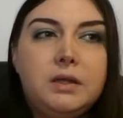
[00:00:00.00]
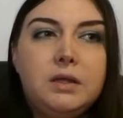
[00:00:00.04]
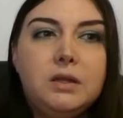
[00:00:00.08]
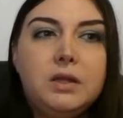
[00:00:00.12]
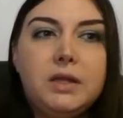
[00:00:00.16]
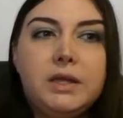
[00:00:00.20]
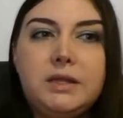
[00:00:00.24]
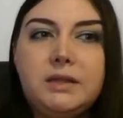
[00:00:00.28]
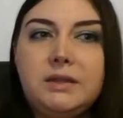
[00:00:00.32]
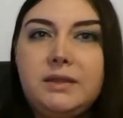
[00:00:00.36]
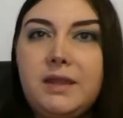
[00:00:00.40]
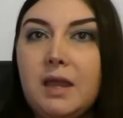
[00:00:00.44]

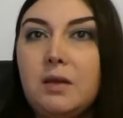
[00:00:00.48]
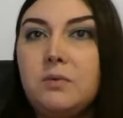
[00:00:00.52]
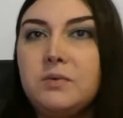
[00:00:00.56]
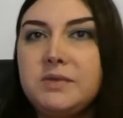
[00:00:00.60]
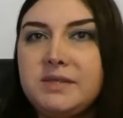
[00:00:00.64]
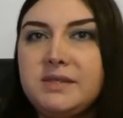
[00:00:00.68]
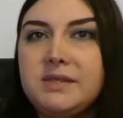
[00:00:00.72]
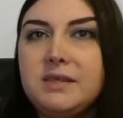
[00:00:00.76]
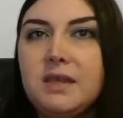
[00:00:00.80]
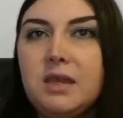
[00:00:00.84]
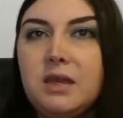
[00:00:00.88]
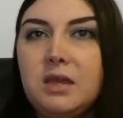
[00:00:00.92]
Like, that
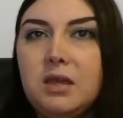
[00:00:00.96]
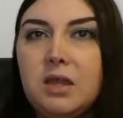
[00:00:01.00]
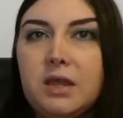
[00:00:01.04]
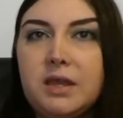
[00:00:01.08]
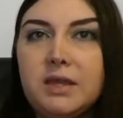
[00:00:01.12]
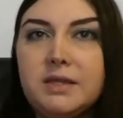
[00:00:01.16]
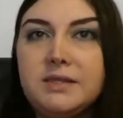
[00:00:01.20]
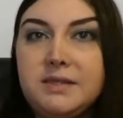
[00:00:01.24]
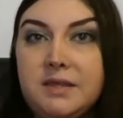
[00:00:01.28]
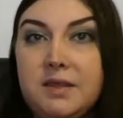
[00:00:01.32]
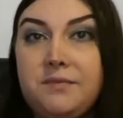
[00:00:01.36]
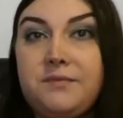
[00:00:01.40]
was like
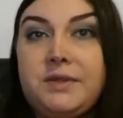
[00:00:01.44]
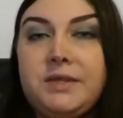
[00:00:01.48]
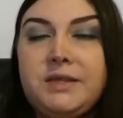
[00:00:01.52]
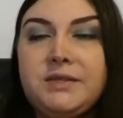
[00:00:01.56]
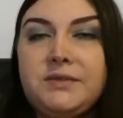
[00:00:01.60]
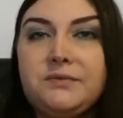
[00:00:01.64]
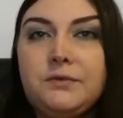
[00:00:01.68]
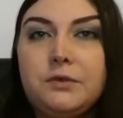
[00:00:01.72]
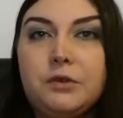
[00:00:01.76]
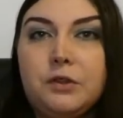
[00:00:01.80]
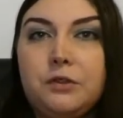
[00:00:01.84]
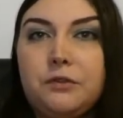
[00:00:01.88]
a seventies
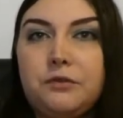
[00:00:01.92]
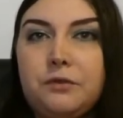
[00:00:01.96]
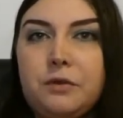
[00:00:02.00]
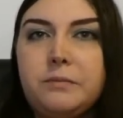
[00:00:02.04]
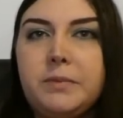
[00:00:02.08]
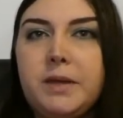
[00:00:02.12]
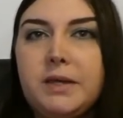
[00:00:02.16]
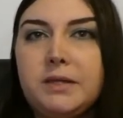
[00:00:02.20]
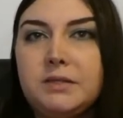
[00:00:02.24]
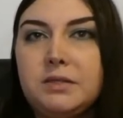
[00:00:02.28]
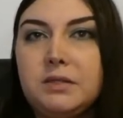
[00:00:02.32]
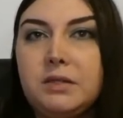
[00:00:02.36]
feel,
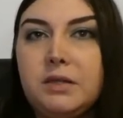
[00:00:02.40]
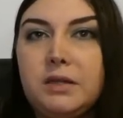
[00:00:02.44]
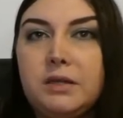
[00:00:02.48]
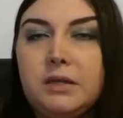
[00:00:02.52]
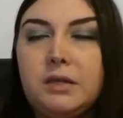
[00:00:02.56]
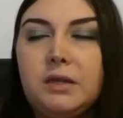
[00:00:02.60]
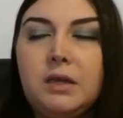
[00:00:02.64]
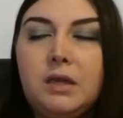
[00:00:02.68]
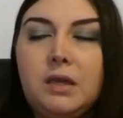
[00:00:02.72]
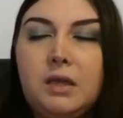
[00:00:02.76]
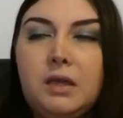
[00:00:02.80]
throwback to like